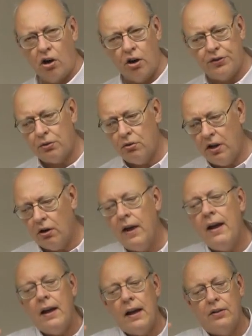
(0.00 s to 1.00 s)
all through here,
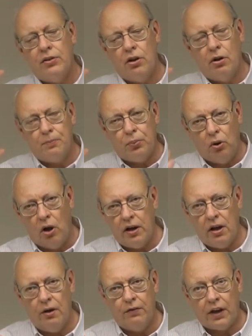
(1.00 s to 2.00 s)
and there are
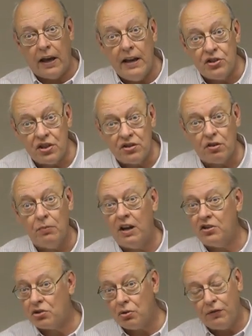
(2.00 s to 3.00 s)
plenty of cases from
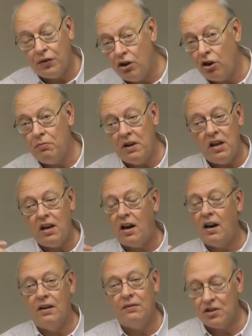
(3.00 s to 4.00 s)
history. If you know me,
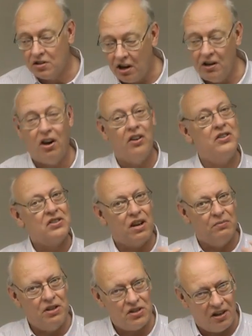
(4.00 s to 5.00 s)
I have studied all these
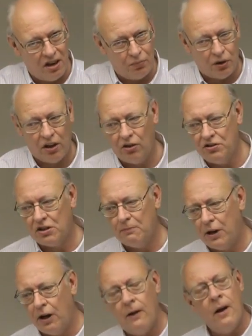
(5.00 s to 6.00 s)
companies and I bring those to
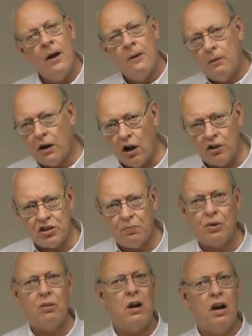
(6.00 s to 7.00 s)
bear, but I also
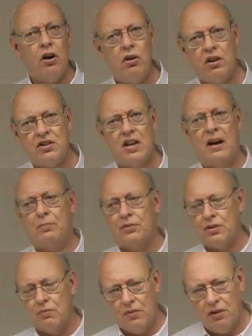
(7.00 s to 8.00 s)
bring my own
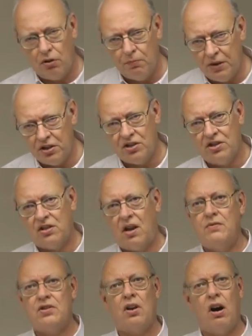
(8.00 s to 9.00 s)
examples, or you know, businesses
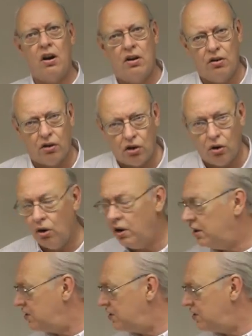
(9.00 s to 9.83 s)
I've started or current